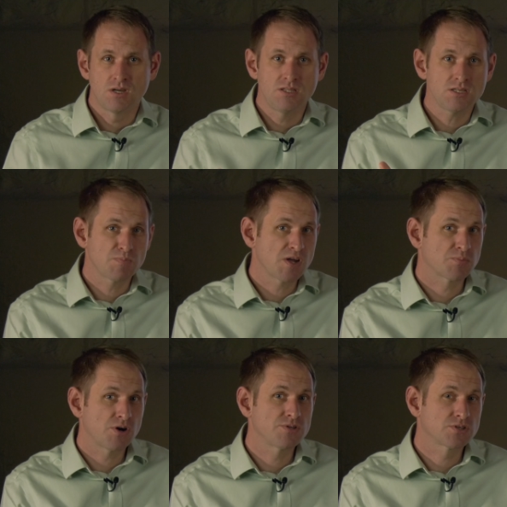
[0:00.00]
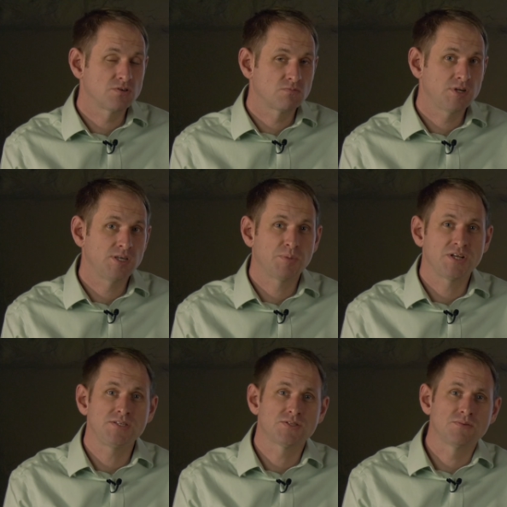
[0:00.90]
And this Mac Pro is going to really
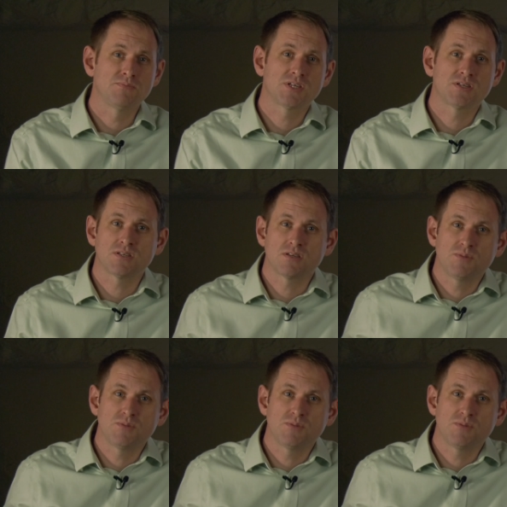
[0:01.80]
please them because it